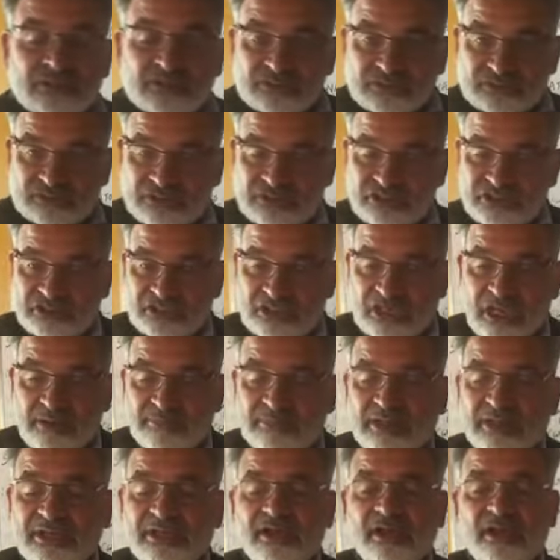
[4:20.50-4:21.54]
this
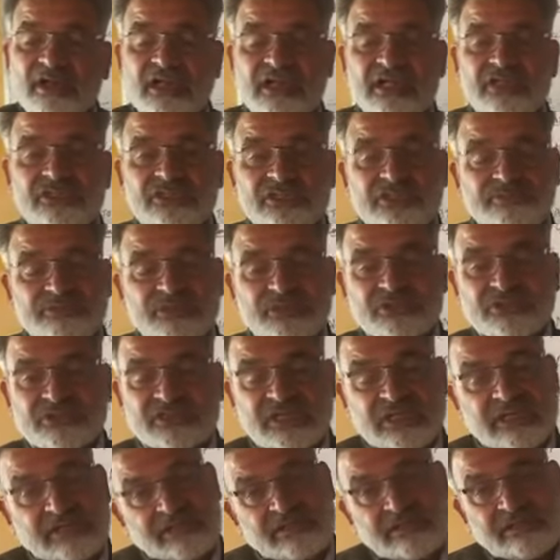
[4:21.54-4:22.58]
America has emerged
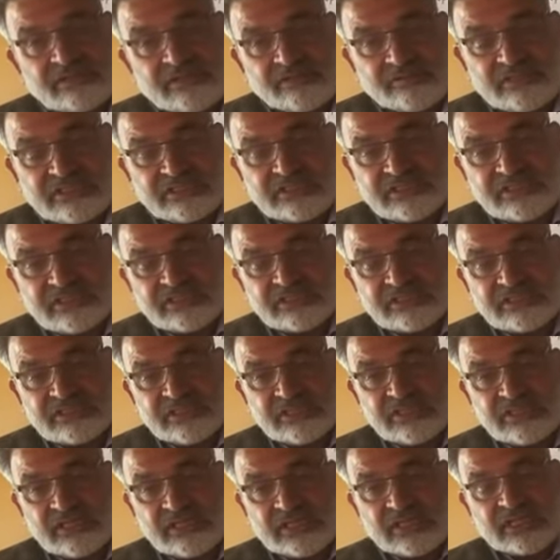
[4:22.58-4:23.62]
nowadays
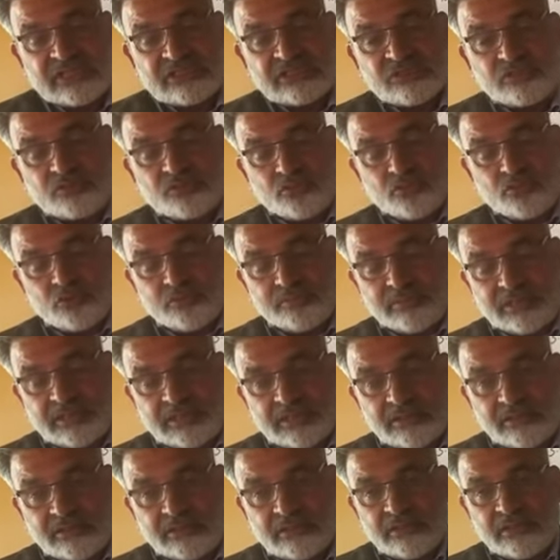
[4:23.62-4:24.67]
as the
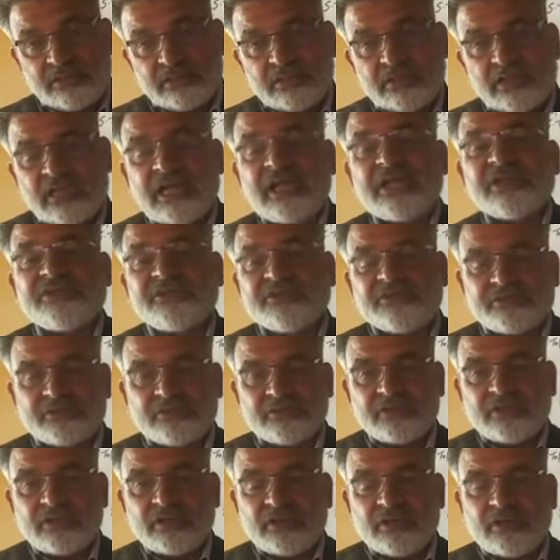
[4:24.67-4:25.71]
global head,
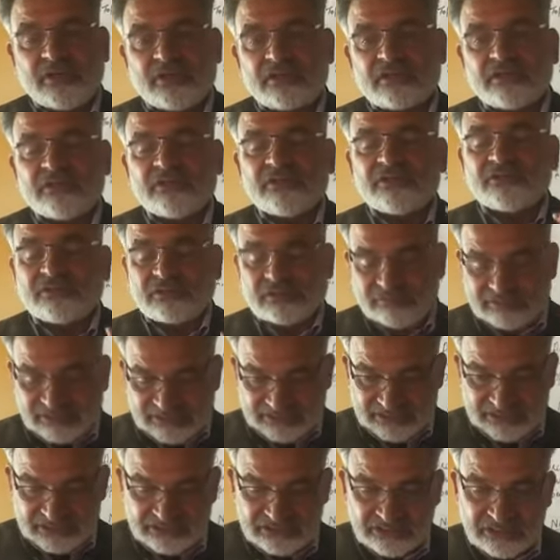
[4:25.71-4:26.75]
or
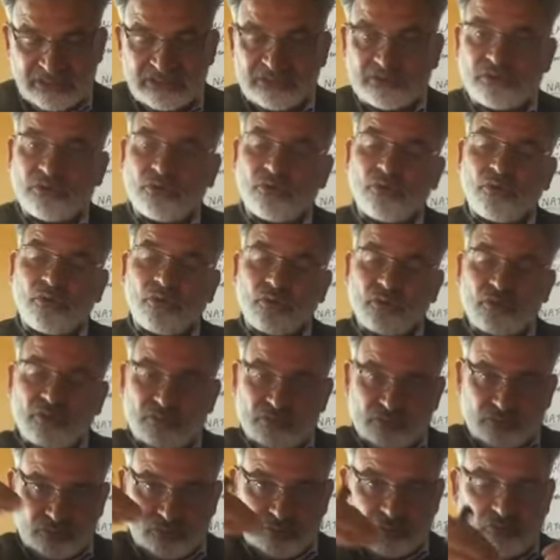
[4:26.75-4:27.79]
nowadays the whole
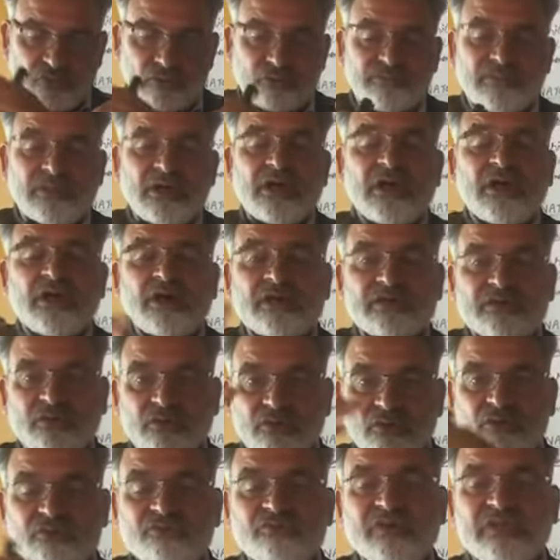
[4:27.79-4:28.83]
globe or the
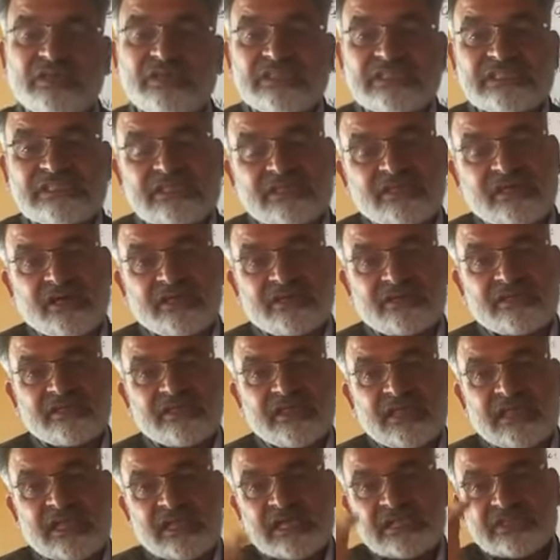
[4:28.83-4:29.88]
whole world is regarded
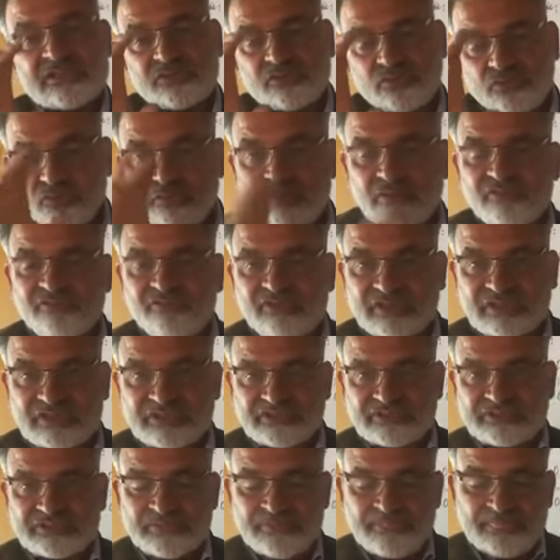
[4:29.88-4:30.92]
as a global
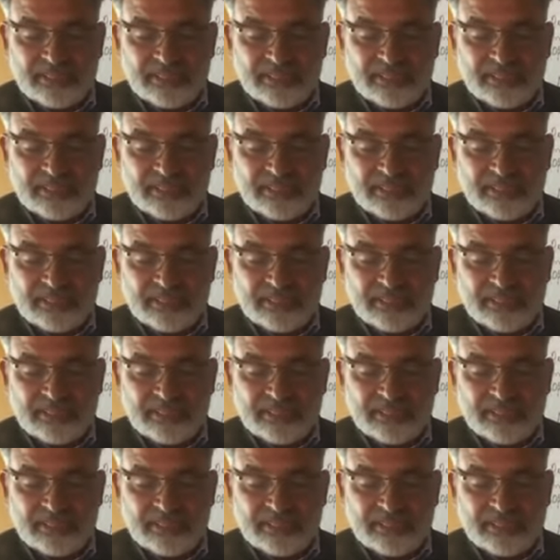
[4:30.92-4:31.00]
village.